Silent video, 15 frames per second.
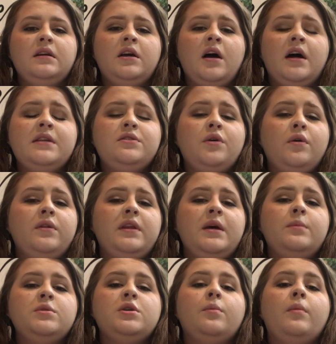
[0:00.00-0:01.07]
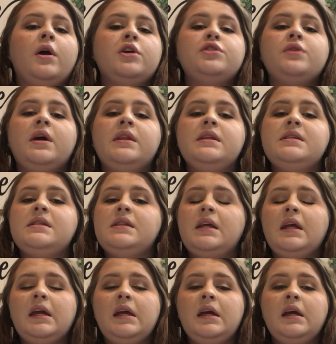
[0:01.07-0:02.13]
God told them to march around the
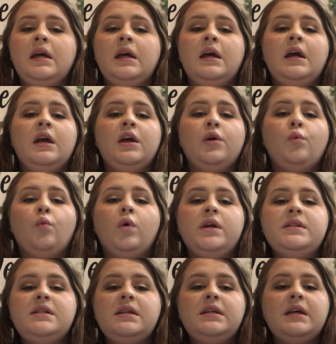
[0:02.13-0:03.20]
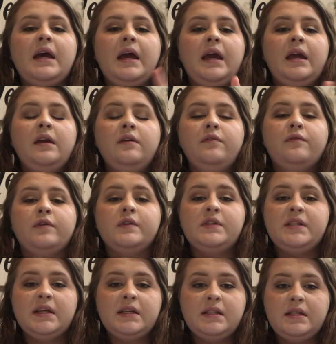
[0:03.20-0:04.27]
city once a day for
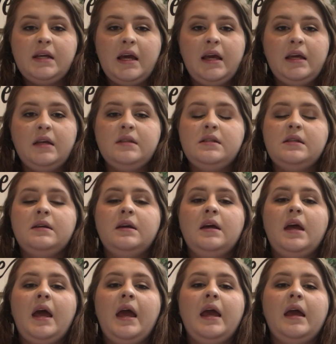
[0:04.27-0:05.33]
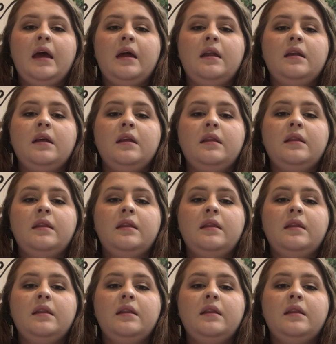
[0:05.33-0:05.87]
6 days, and